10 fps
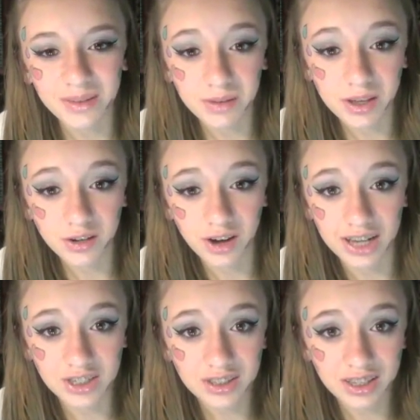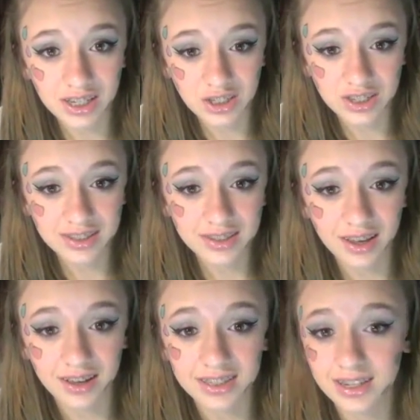congratulations
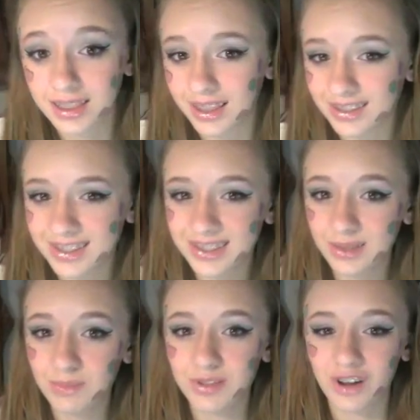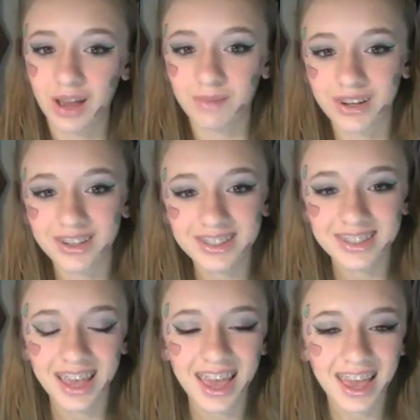on 10,000 subscribers,
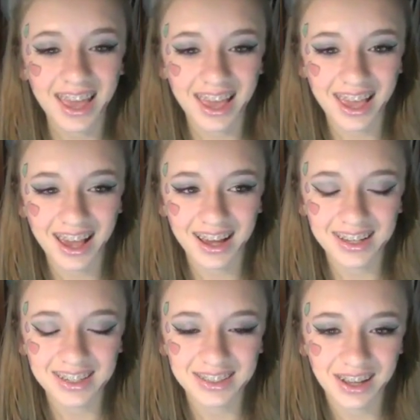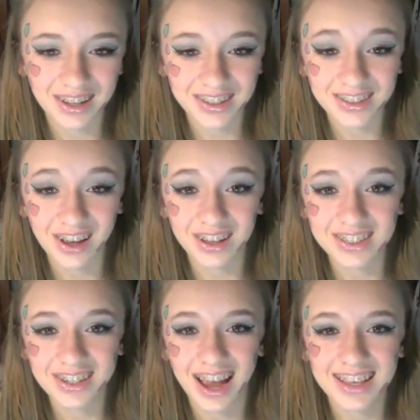and I'll talk to
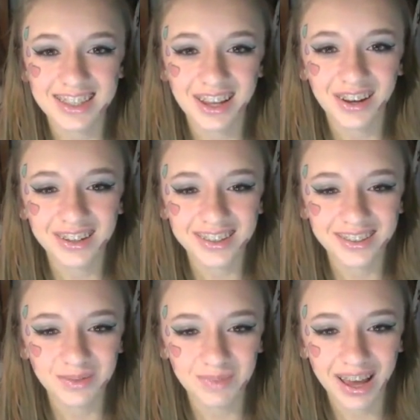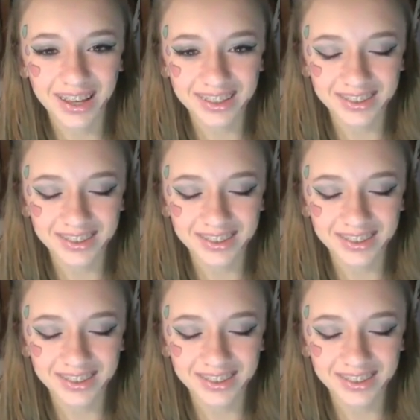you guys later. Bye.